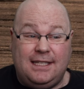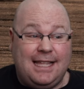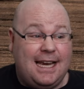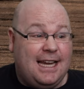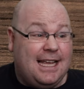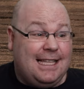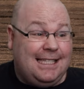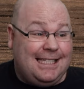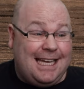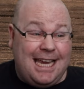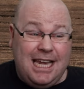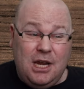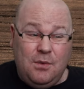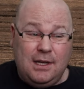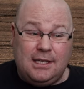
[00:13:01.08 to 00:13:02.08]
then
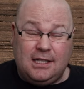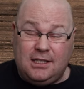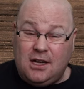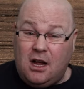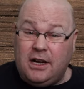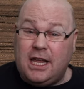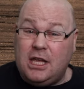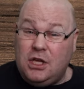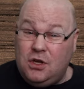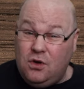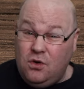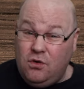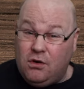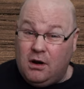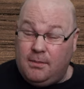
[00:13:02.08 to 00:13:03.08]
continuing to target
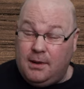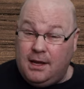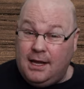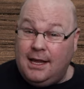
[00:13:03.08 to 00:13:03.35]
Europe